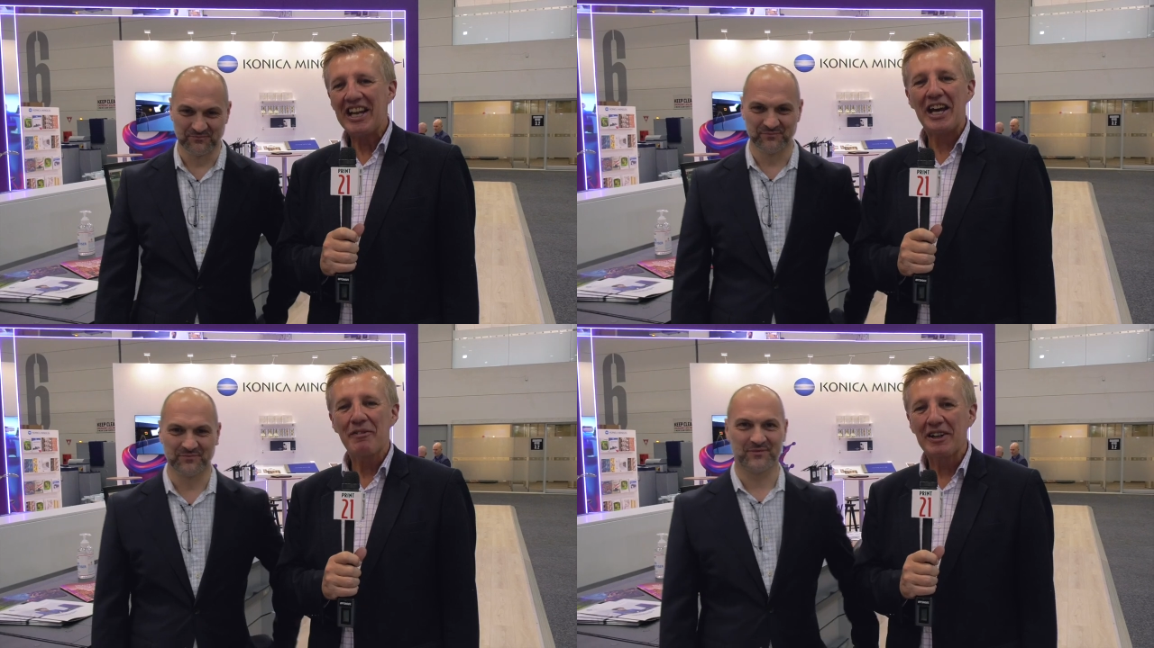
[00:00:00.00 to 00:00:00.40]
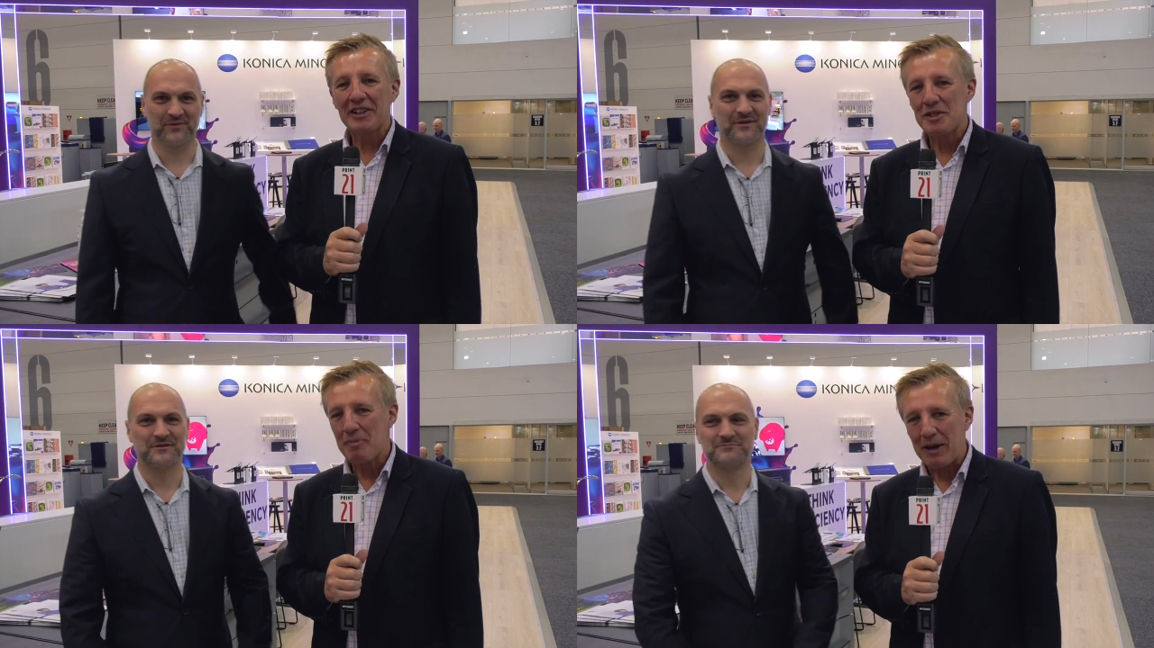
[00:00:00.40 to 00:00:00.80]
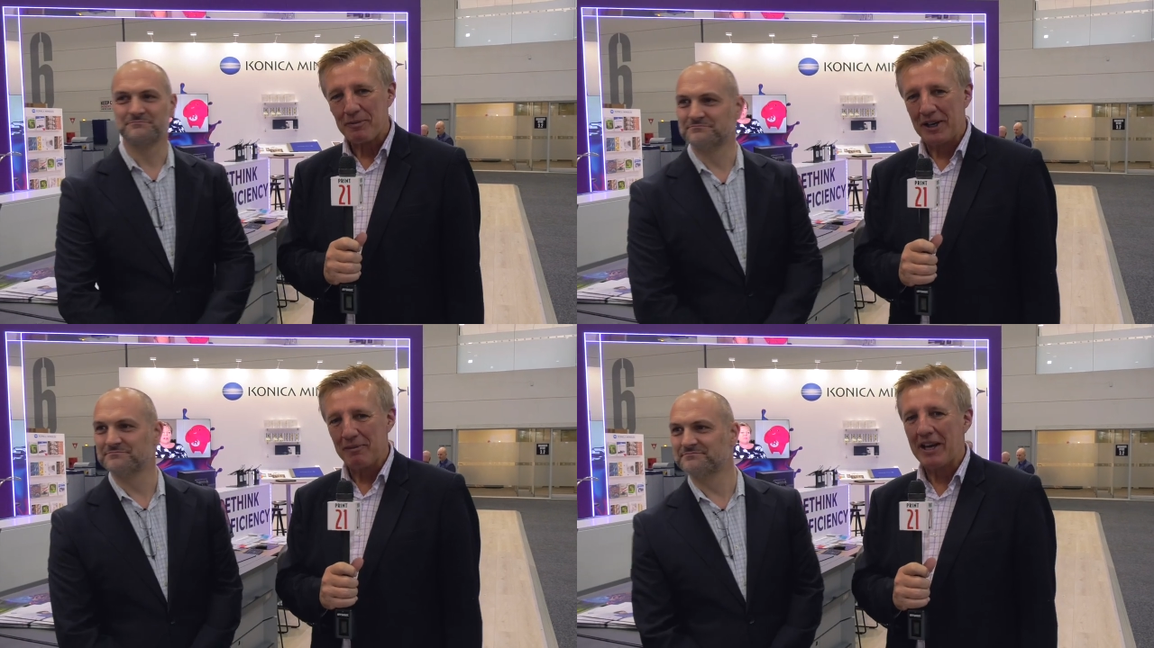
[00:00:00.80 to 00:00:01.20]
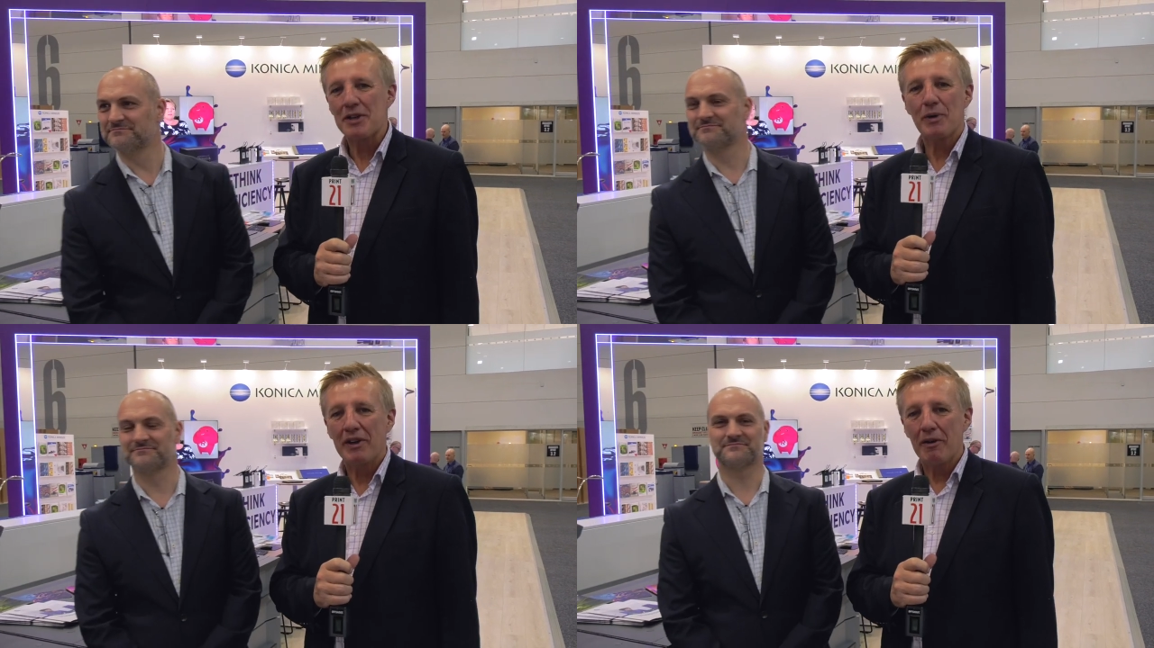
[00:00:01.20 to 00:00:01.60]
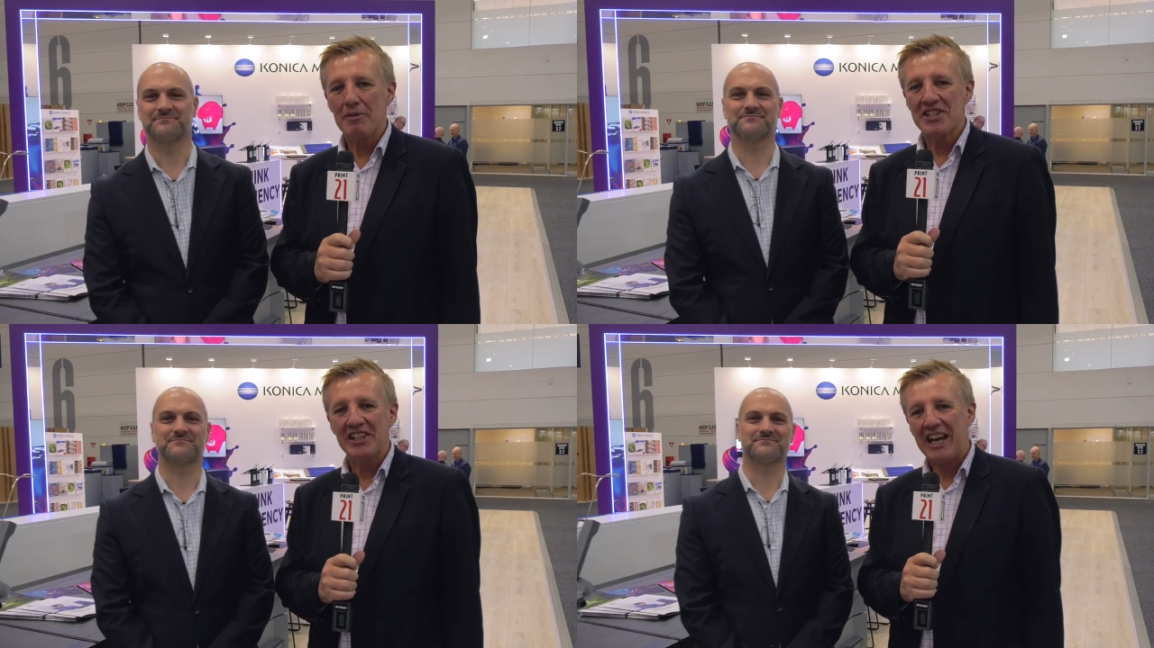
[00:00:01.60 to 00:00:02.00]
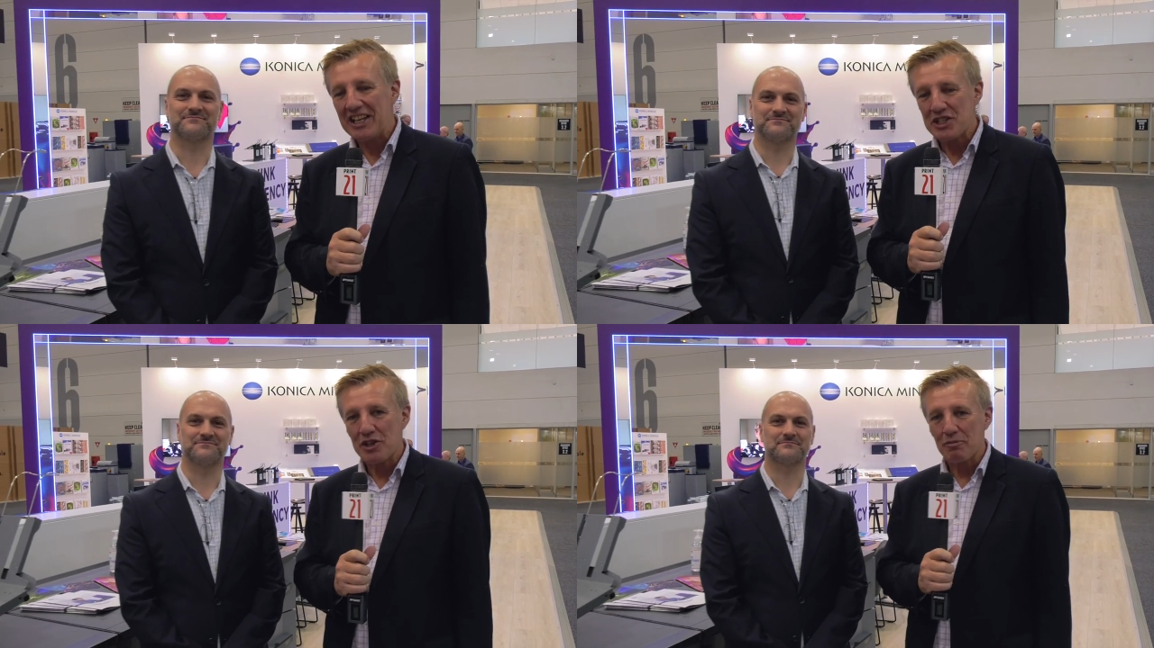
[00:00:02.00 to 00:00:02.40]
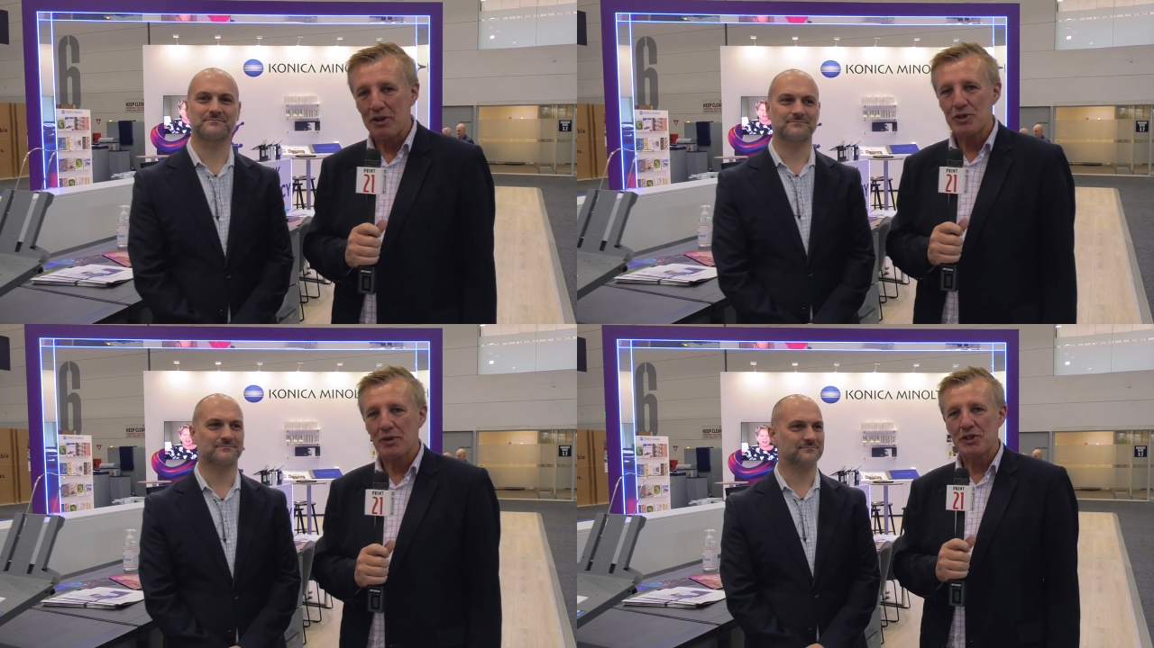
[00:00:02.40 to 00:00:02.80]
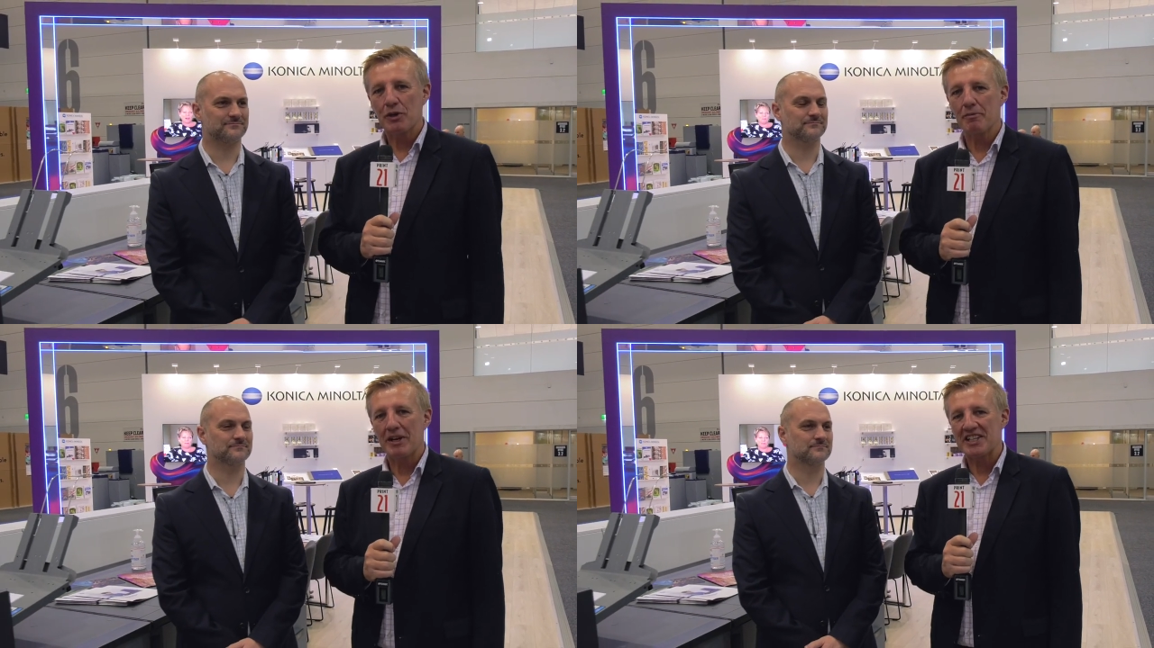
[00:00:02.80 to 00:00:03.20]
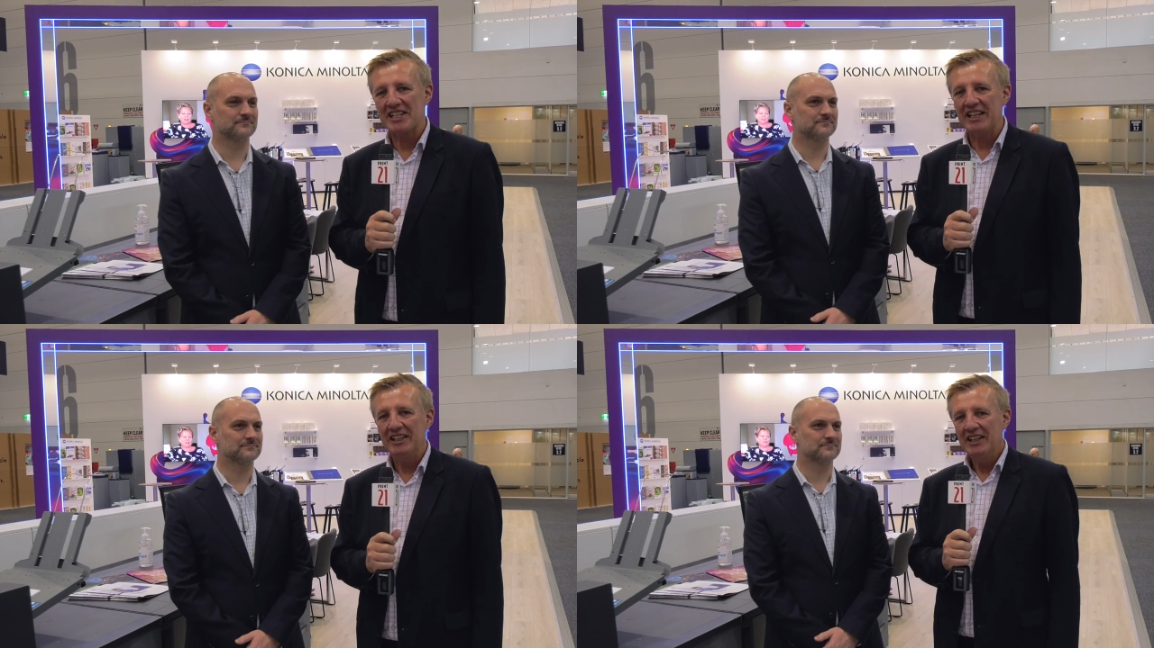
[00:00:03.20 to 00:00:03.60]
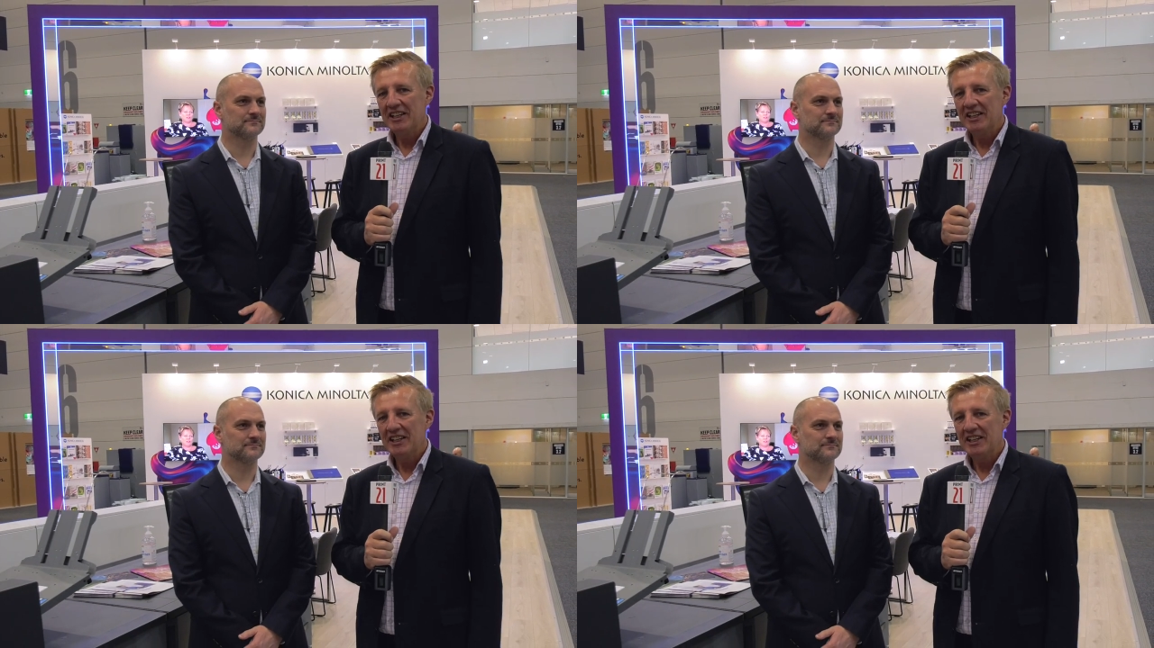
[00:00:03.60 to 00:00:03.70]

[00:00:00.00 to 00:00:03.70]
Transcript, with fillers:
Speaker 1: Good day and welcome to PacPrint. My name is Wayne Robinson, editor of Print 21 magazine.